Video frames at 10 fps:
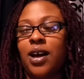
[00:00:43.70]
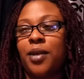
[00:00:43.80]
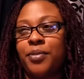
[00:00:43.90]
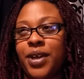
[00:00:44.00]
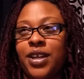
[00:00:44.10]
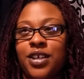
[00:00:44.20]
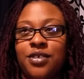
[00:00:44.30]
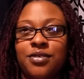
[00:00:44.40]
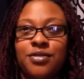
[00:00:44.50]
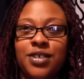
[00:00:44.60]
I'm going to
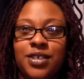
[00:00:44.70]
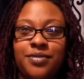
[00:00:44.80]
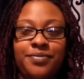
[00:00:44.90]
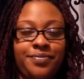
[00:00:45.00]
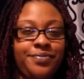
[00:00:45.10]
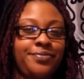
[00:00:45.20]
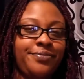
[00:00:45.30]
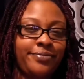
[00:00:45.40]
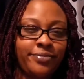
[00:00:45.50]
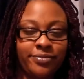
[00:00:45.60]
use,
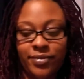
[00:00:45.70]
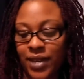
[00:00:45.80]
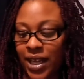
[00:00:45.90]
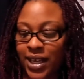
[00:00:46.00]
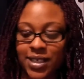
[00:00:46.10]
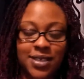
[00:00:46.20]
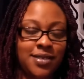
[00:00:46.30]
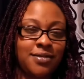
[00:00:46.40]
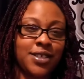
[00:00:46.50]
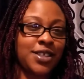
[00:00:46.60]
I guess,
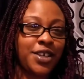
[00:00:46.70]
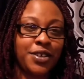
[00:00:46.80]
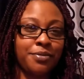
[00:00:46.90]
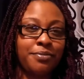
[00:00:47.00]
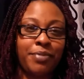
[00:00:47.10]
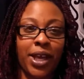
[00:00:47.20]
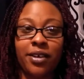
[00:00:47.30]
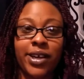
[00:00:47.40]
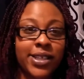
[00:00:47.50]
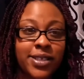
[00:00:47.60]
the term
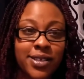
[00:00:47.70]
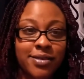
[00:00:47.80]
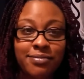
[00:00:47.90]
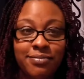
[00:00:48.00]
parents